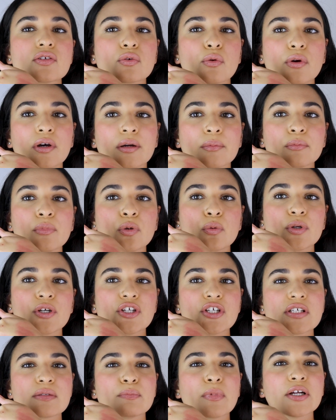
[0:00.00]
Storm,
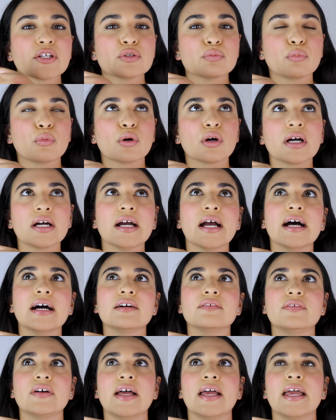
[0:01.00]
which is much more
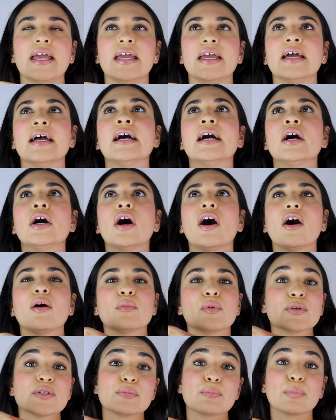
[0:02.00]
of a
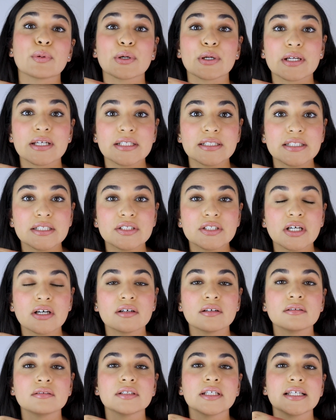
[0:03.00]
almost burgundy
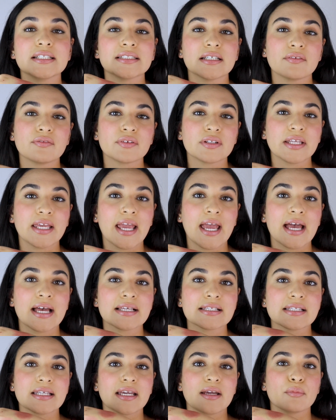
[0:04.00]
tone. It definitely
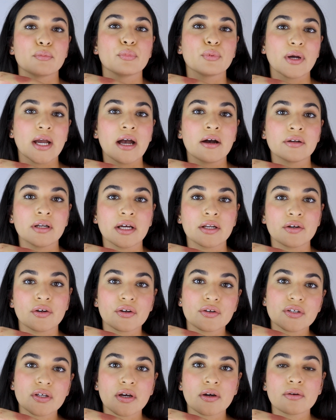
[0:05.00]
has like a brown
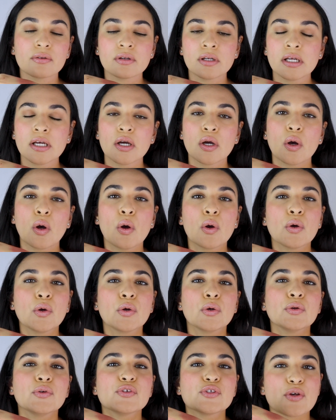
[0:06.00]
undertone,
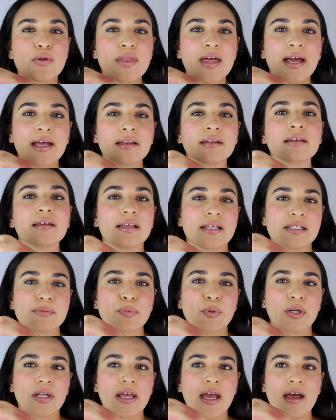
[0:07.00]
so that is
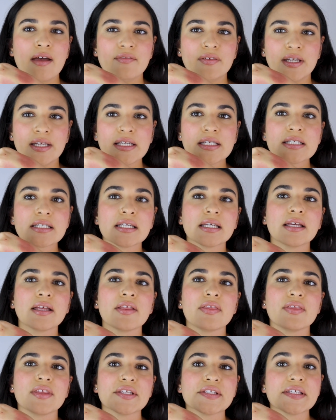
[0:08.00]
pretty evident.
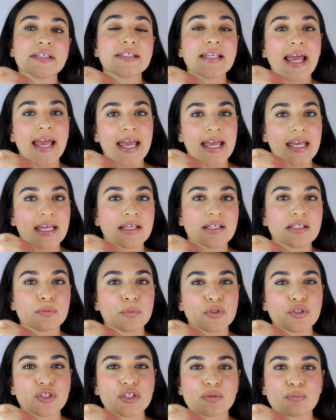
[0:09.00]
This is Haze,
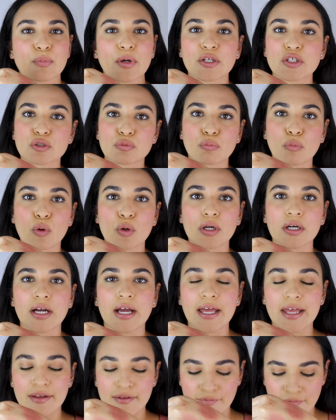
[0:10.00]
which is much more
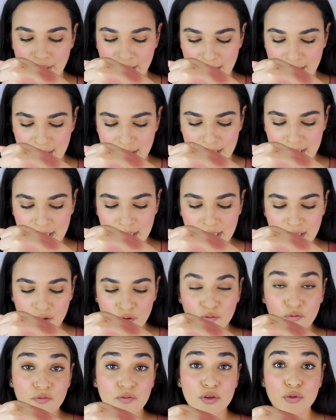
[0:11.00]
of a
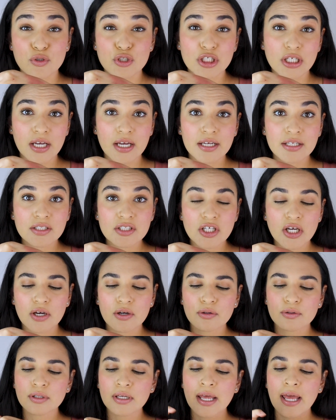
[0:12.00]
fuchsia
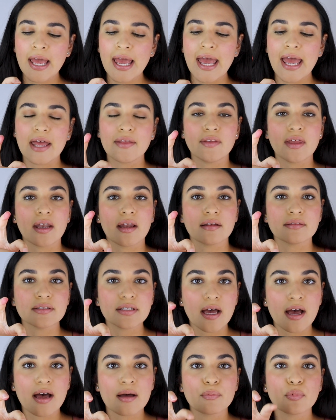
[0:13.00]
tone. And then on
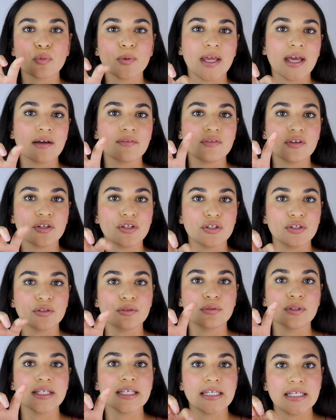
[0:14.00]
top, we have the
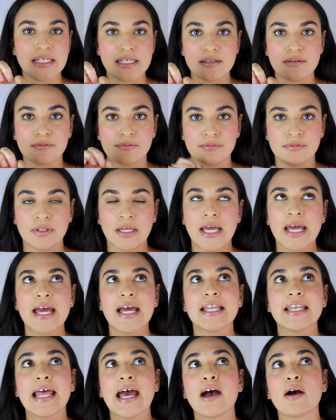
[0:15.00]
new Eve.
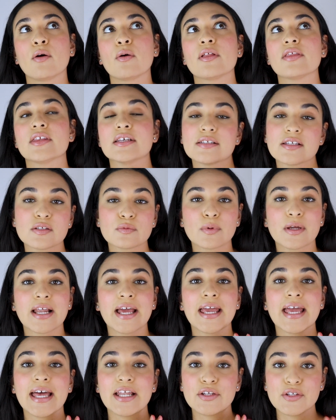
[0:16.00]
Now, this is what
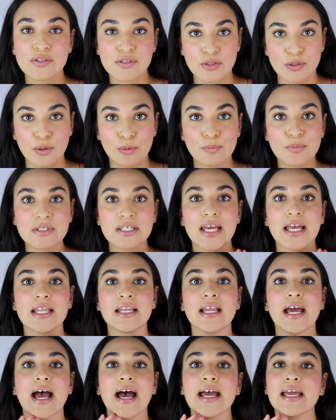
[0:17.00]
I had assumed,
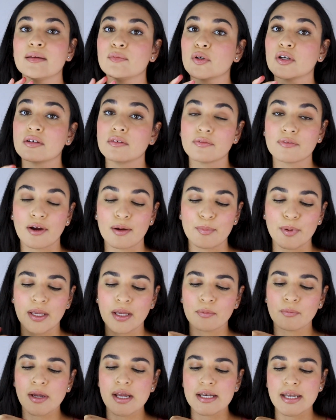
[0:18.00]
and I'm confirming
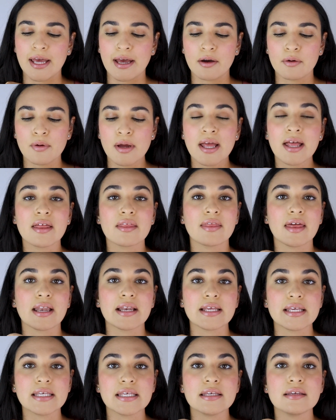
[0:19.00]
it right now,
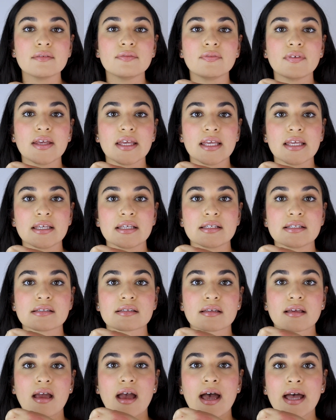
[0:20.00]
that Eve
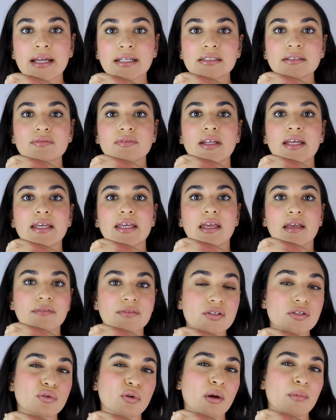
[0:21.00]
is kind of like
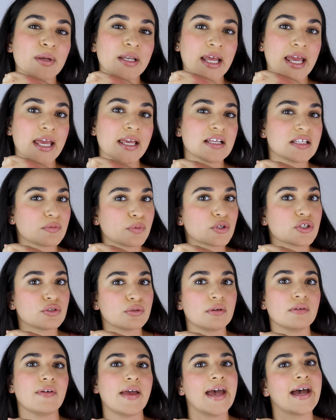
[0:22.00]
if Storm and Haze were
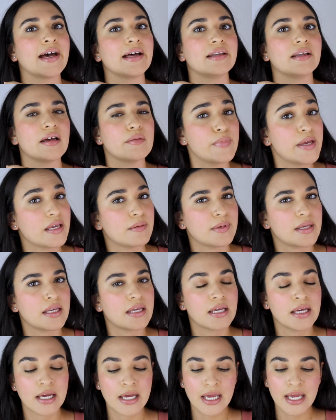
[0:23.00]
to have had a
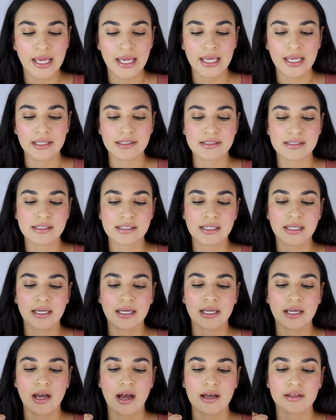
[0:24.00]
baby. It's
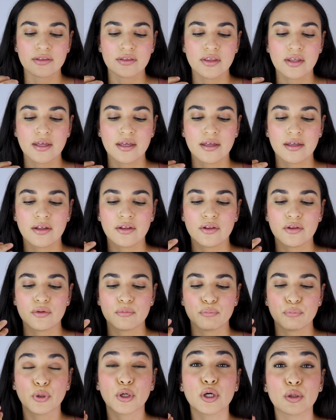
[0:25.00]
got the
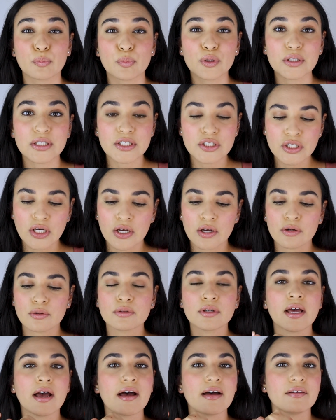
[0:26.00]
purpley
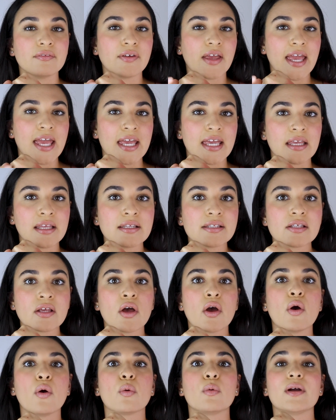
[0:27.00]
tone of Haze
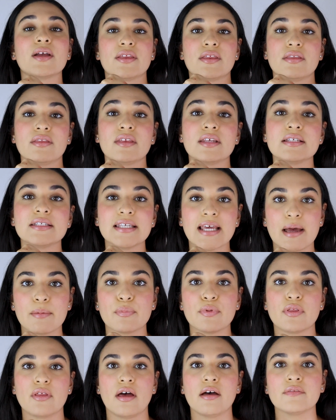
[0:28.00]
with the
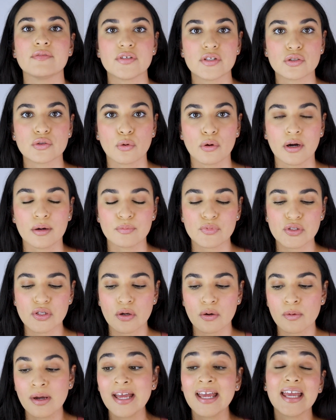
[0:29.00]
depth of Storm.
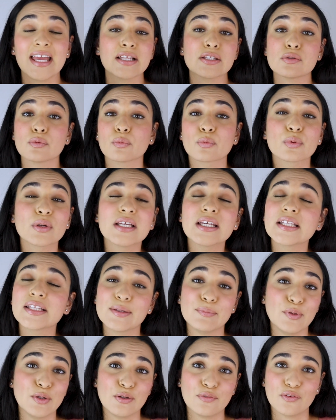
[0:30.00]
So it's a
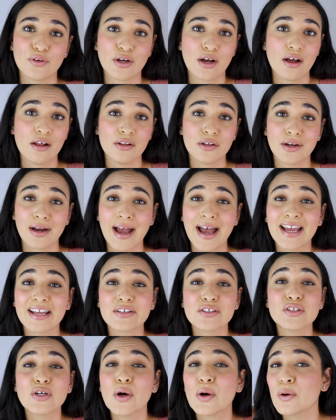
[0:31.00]
really beautiful color.
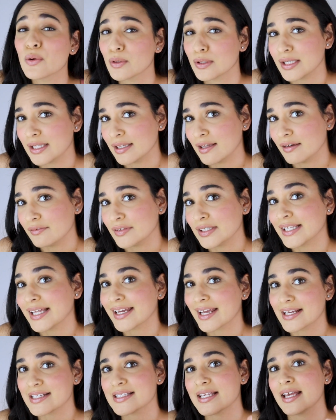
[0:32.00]
I totally love it.
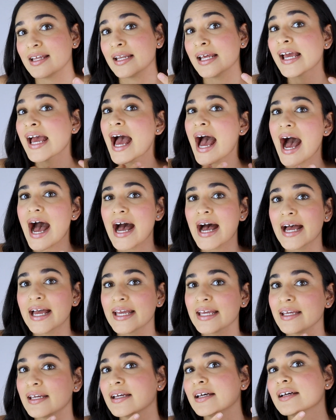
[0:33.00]
Like I said,
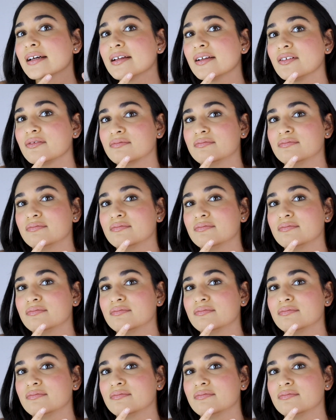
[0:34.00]
I